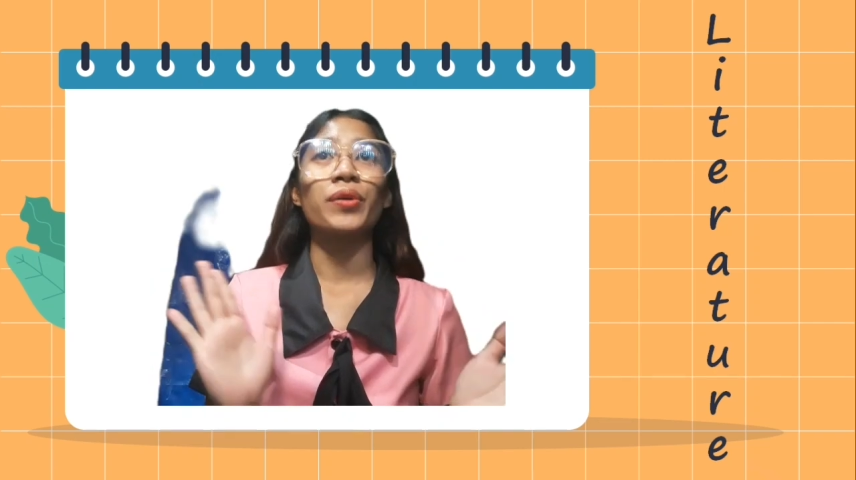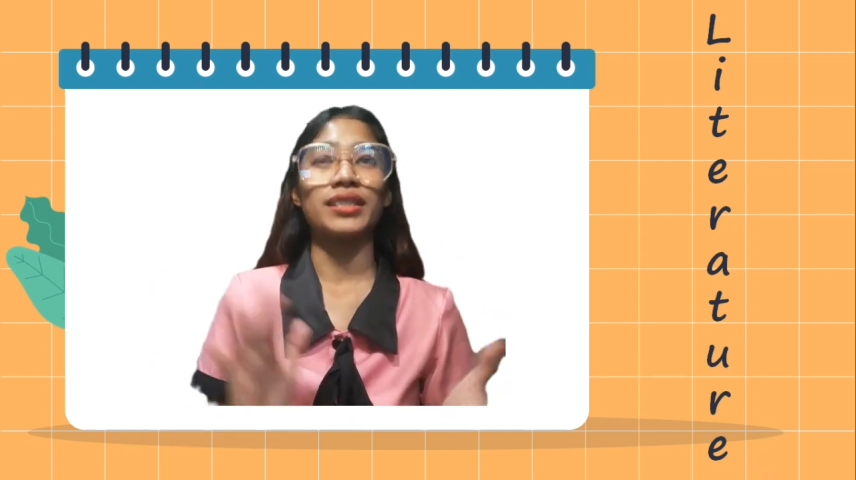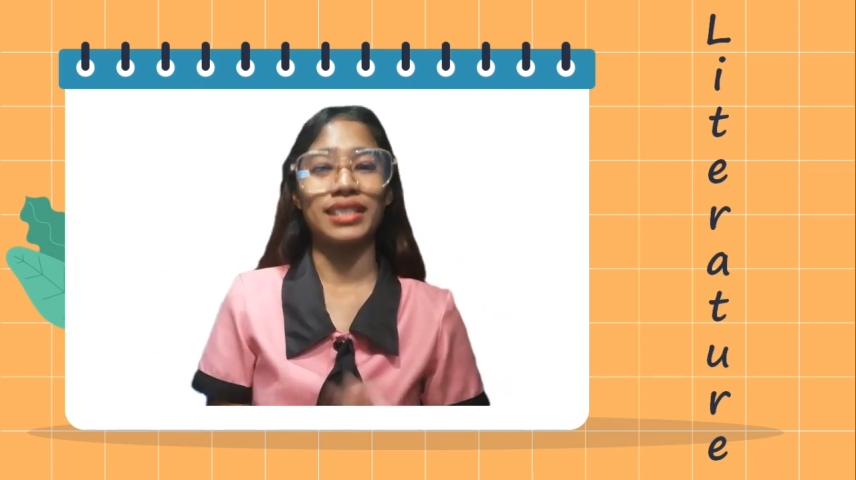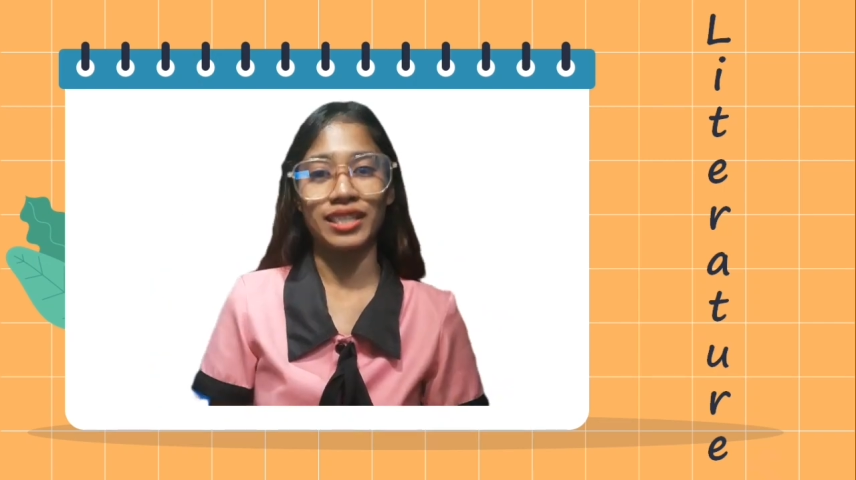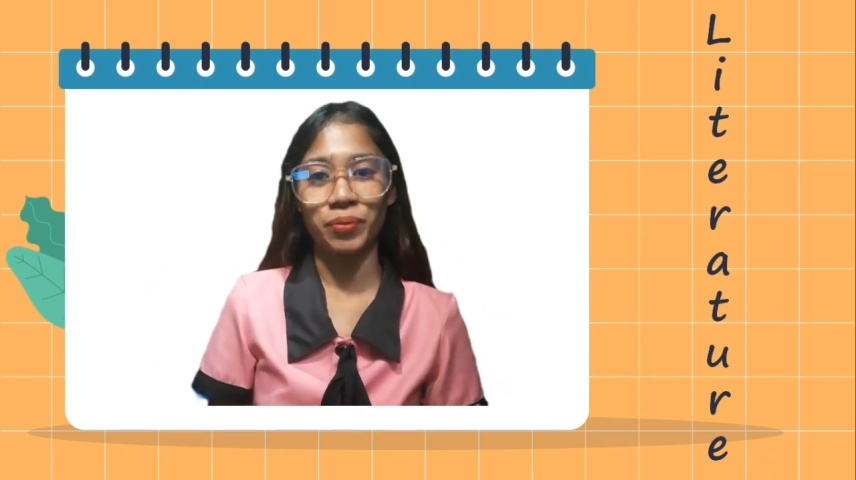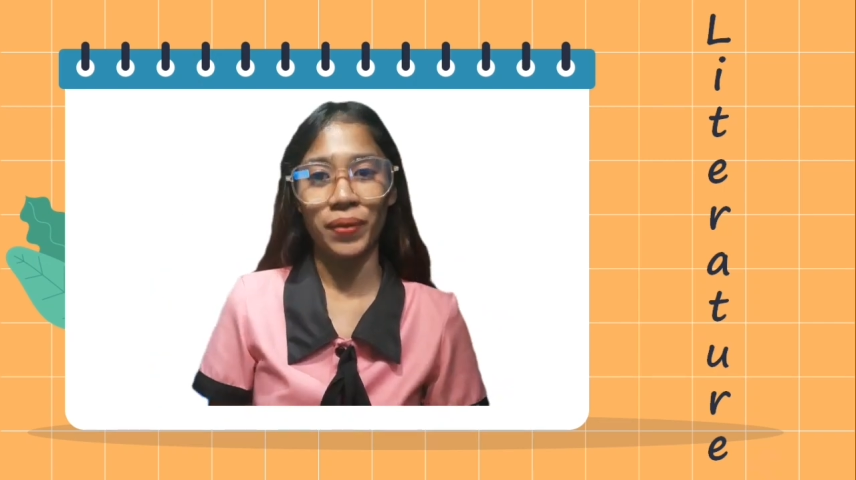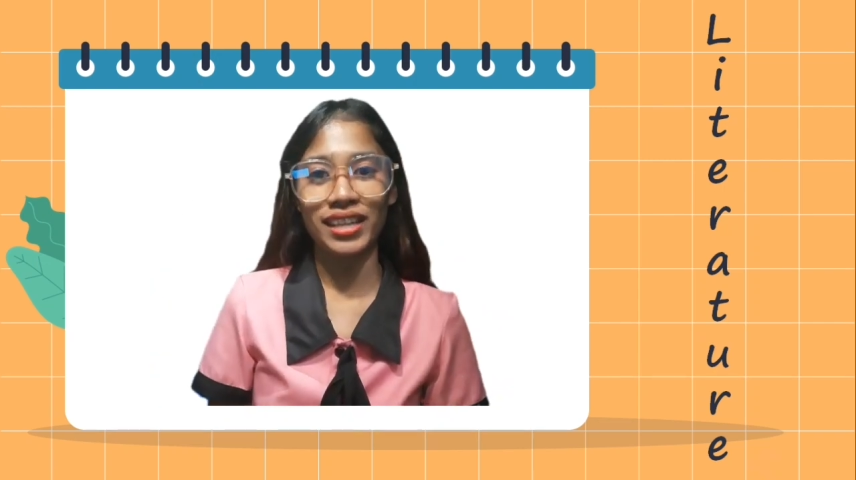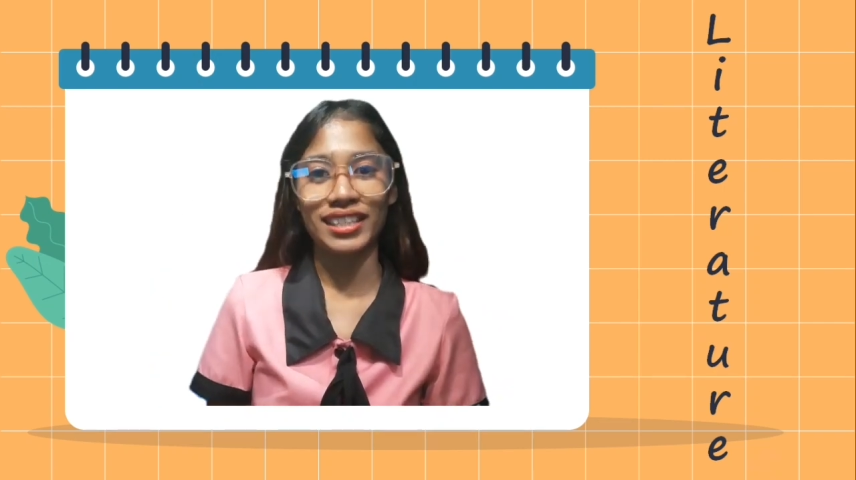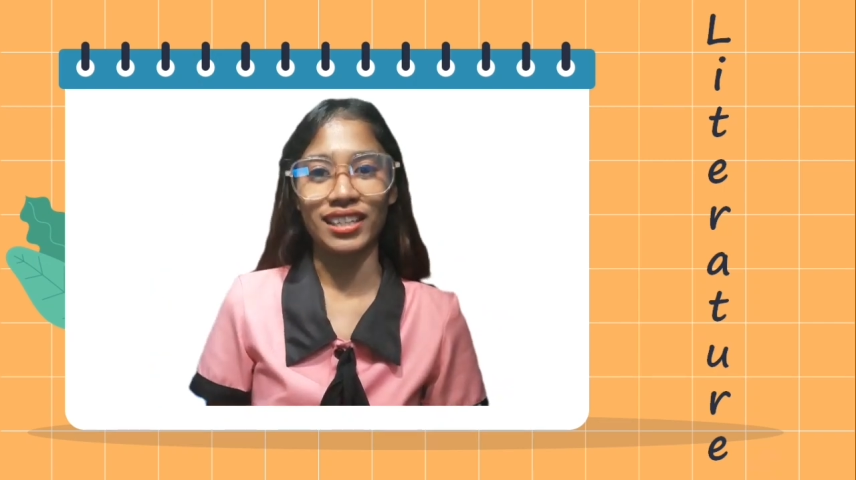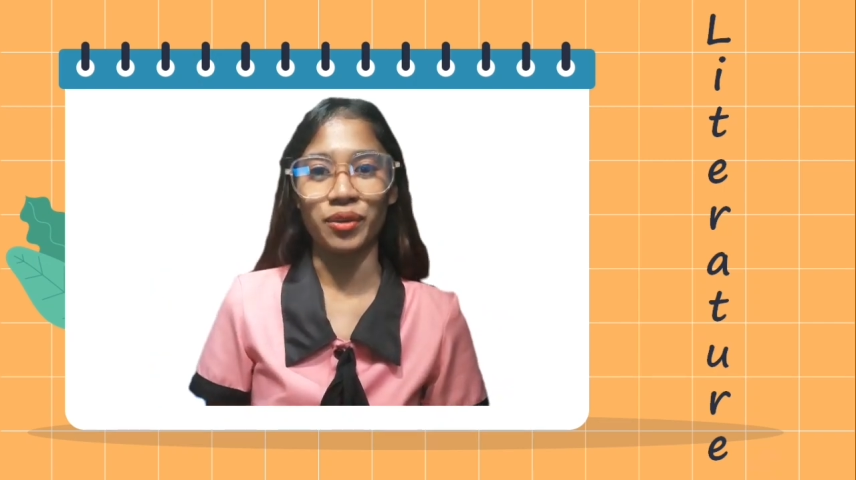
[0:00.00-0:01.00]

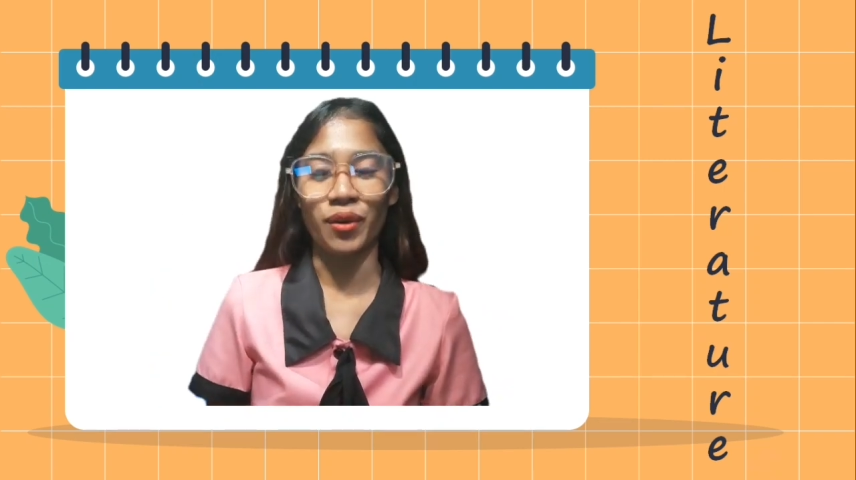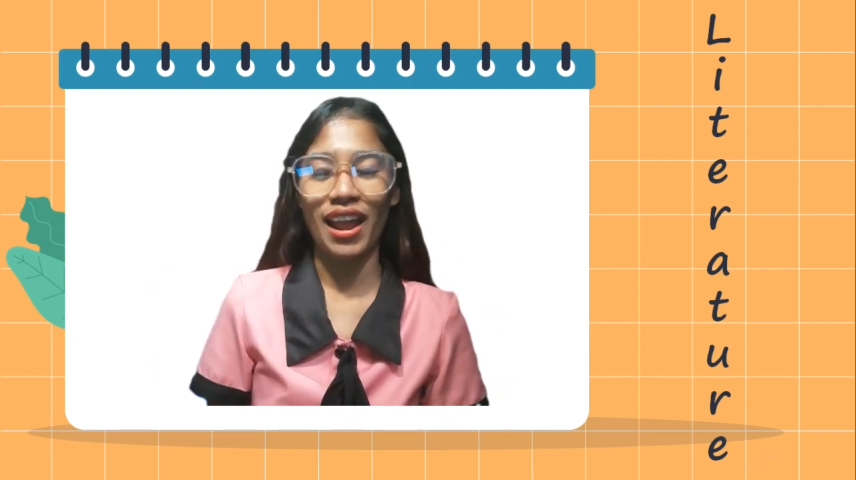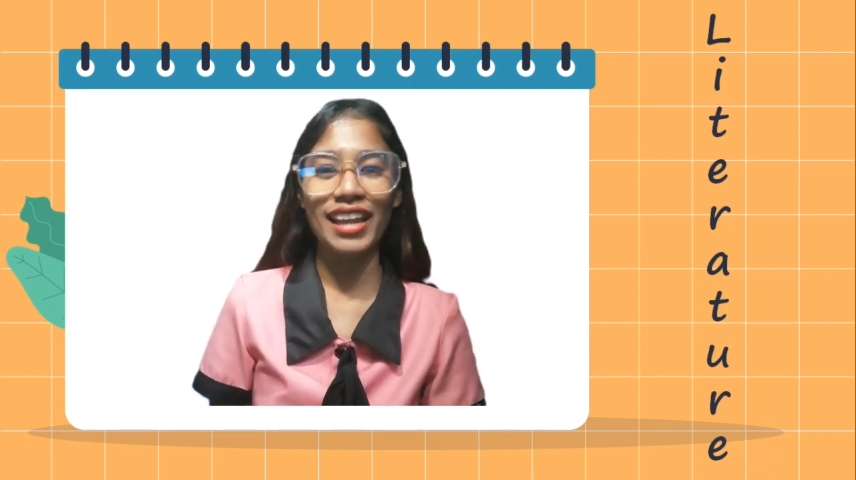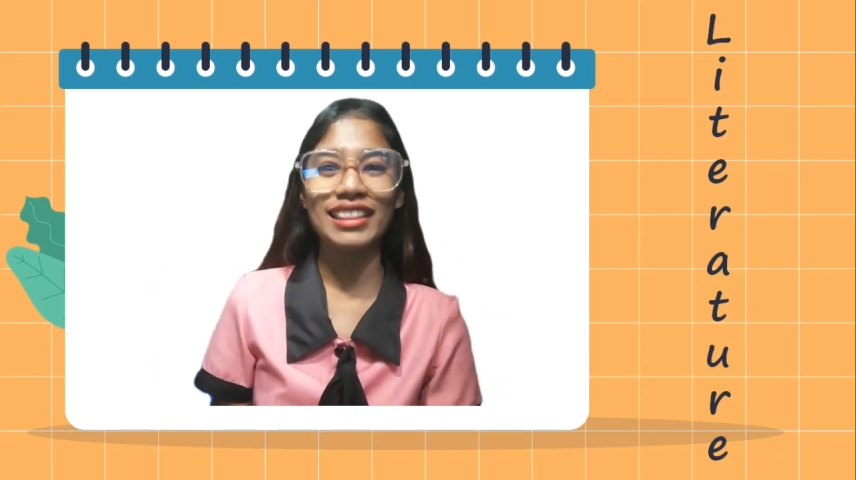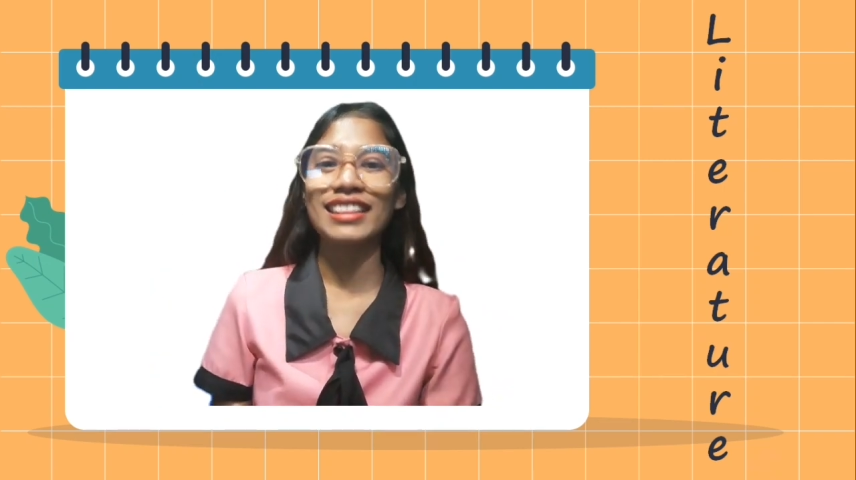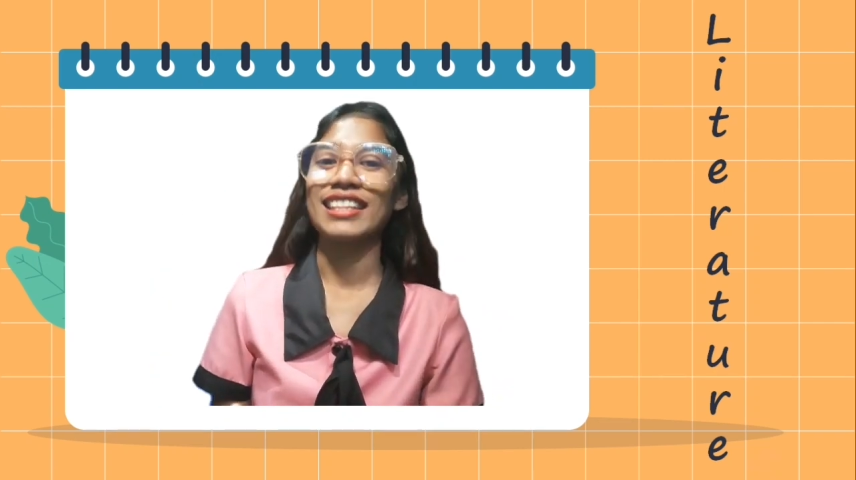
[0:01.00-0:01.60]
participated, right?